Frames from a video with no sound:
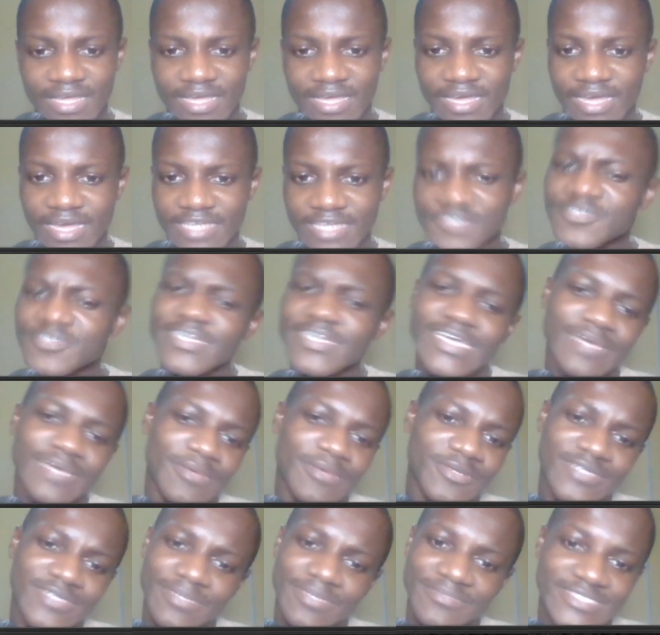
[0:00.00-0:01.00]
And during the game,
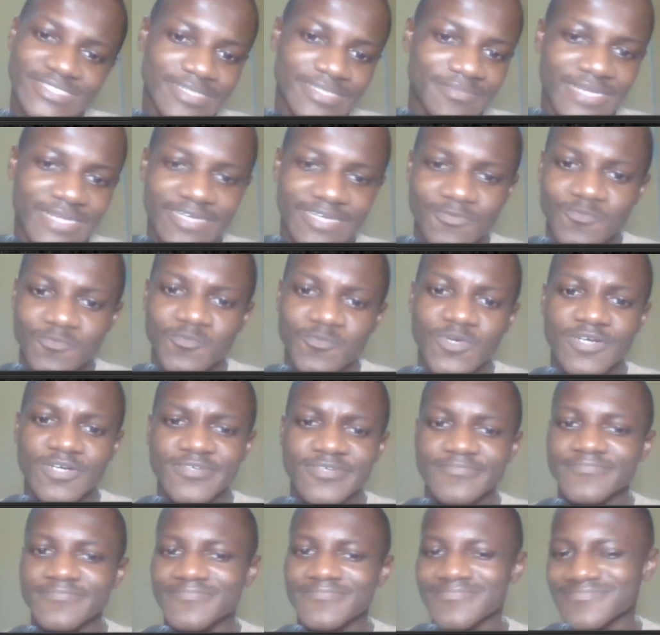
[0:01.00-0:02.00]
I'm looking at this, I'm like,
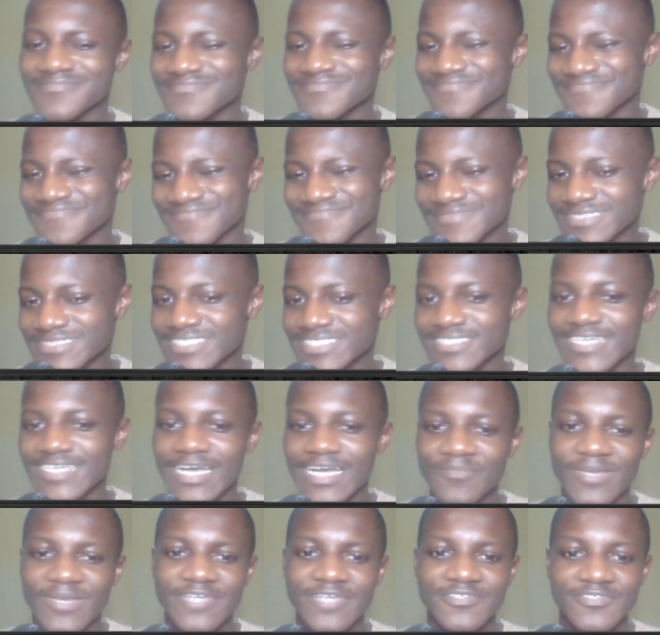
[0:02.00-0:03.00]
well,
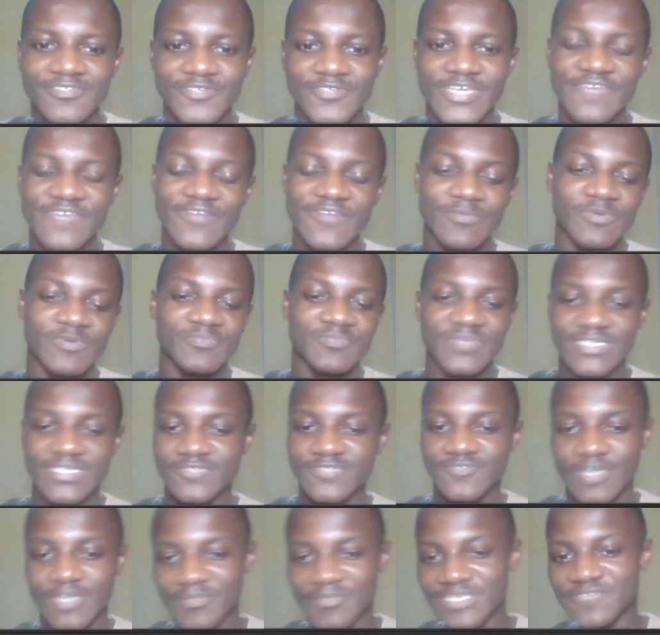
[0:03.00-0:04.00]
yeah, but you give up a
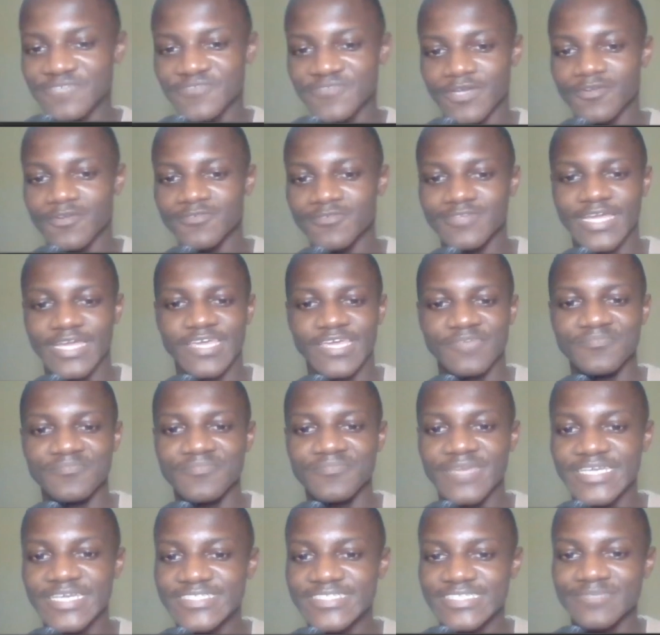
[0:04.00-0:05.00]
piece. So I mean, if you're not like
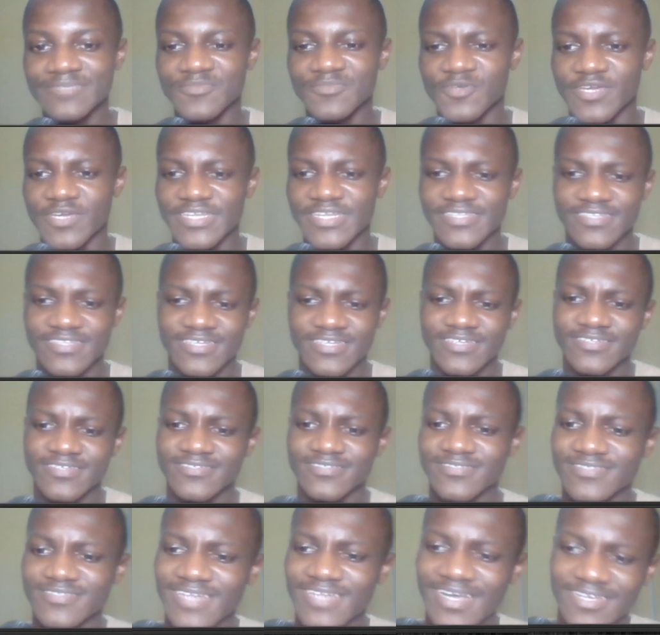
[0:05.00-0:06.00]
mating me or
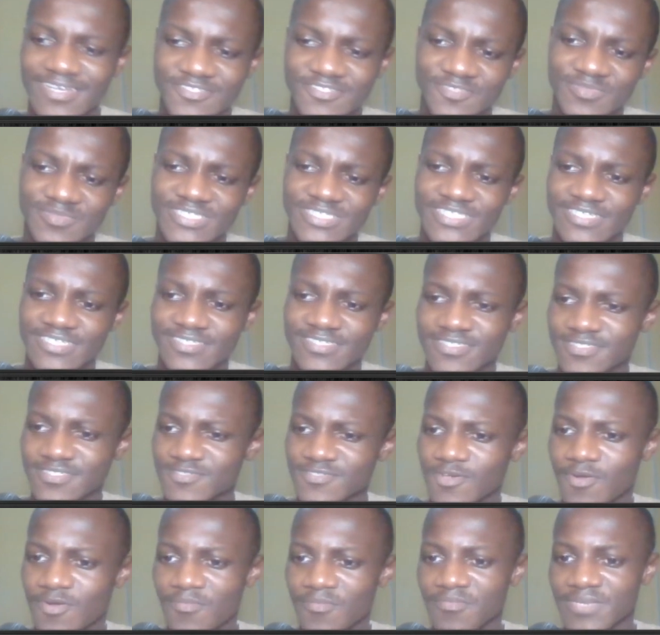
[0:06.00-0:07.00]
anything, that has to be
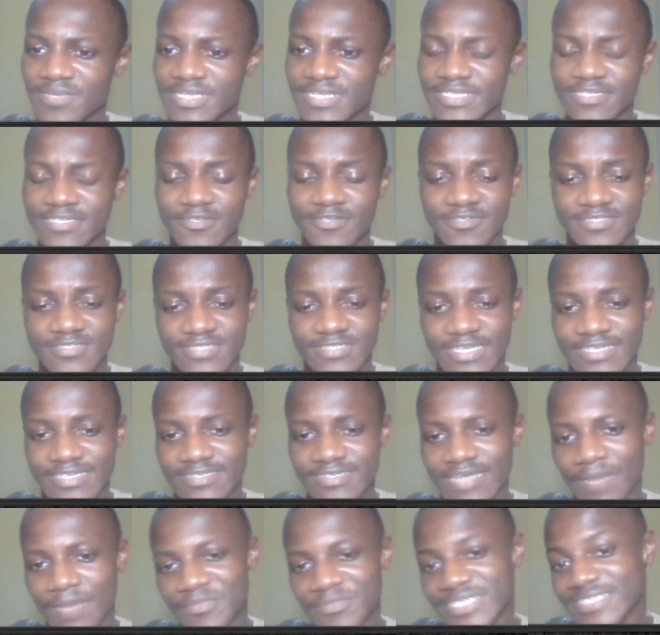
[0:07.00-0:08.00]
just completely lost.
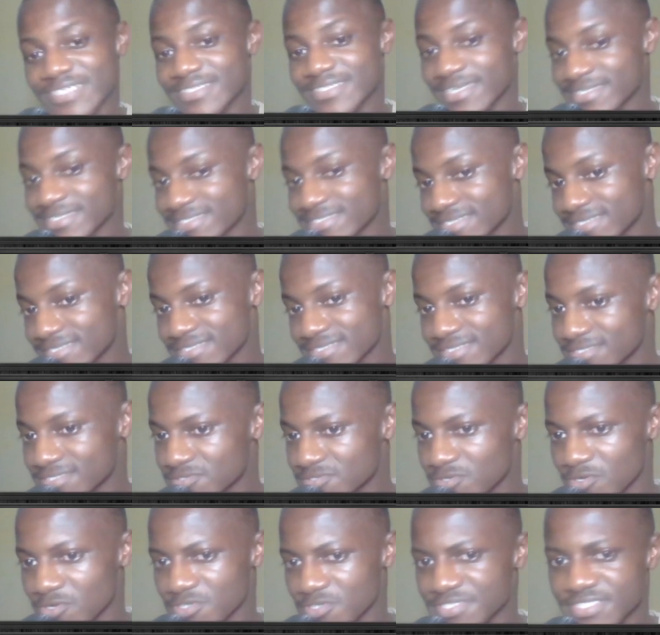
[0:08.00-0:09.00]
And I mean, it is
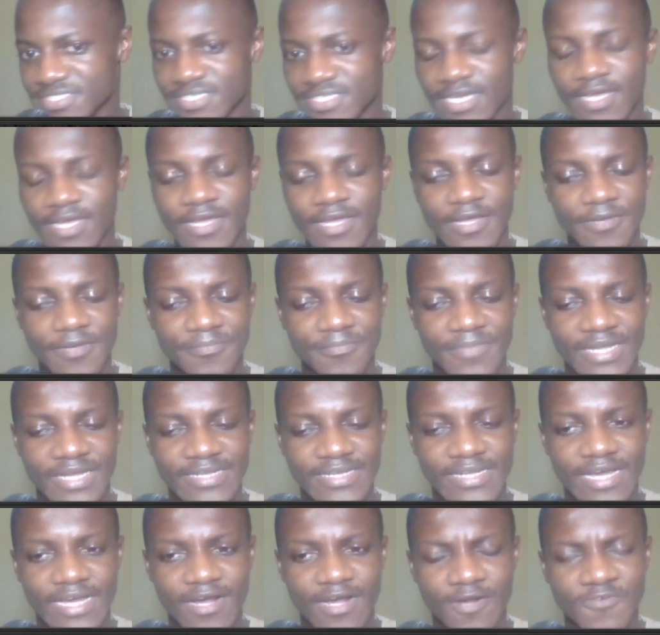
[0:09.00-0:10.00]
still lost. But
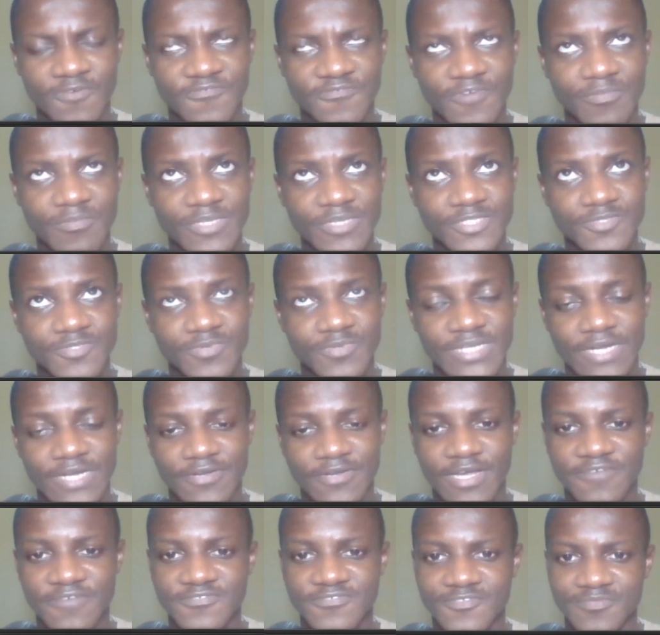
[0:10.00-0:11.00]
now for me to win, I
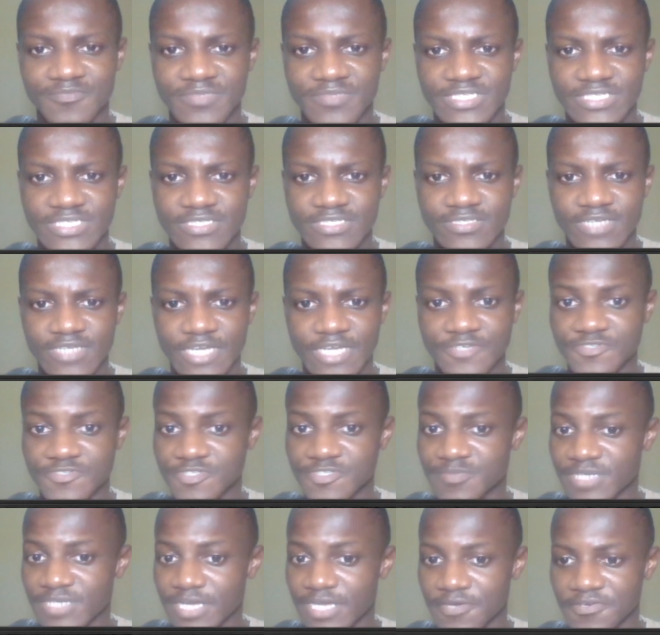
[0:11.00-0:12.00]
would have to be
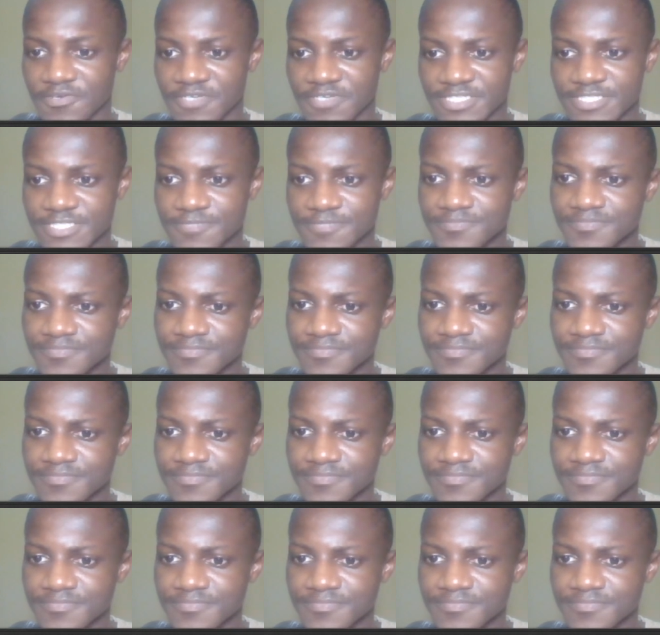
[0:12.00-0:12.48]
extremely accurate.